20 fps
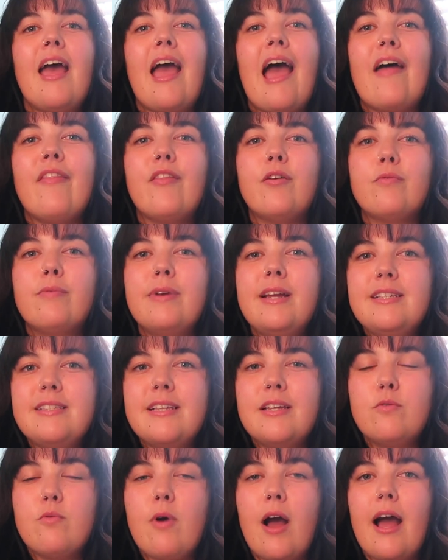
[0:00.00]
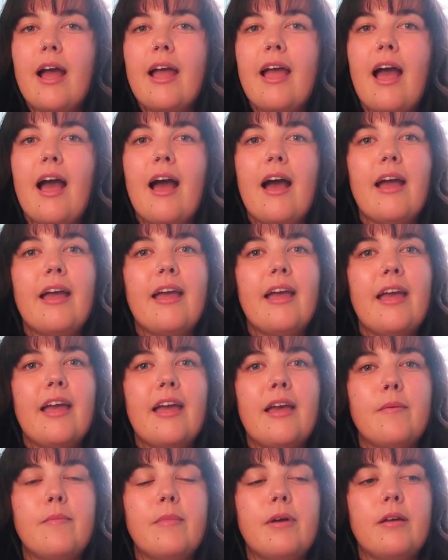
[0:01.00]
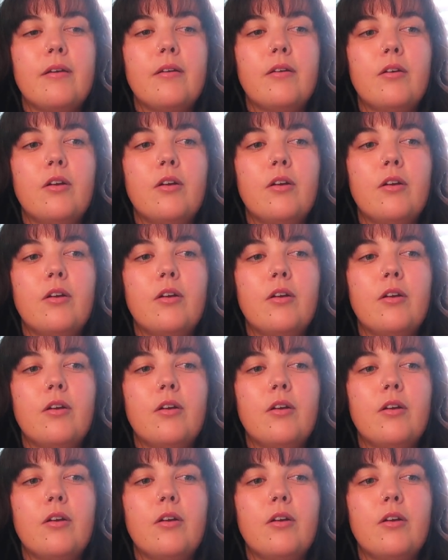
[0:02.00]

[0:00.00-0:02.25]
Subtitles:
And the reason why I am